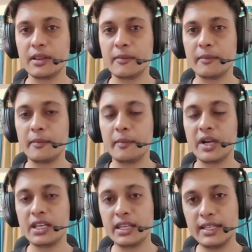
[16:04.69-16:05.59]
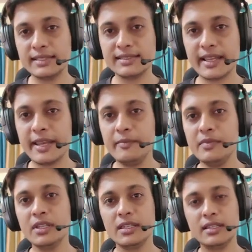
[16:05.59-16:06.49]
But this time,
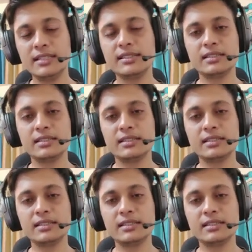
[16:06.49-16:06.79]
this